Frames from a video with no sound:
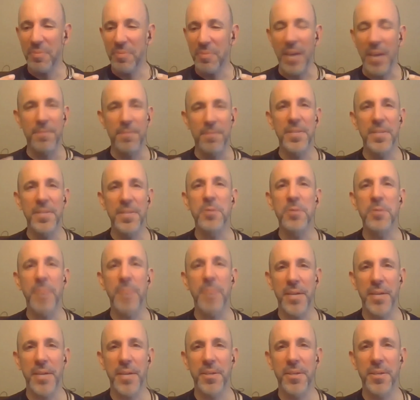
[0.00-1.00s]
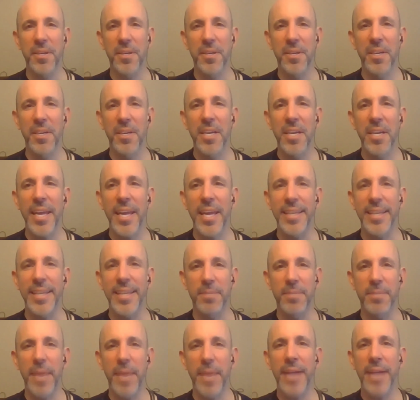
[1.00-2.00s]
feel better. It's
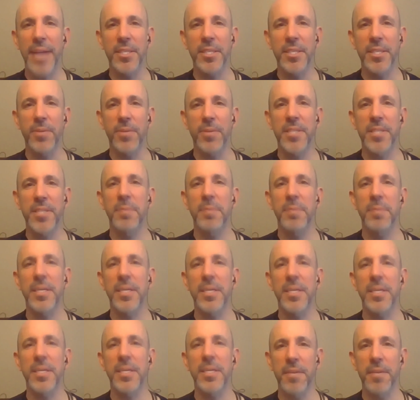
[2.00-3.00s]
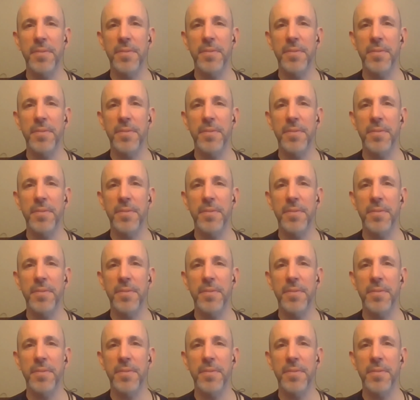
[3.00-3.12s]
impacting the rest of my life.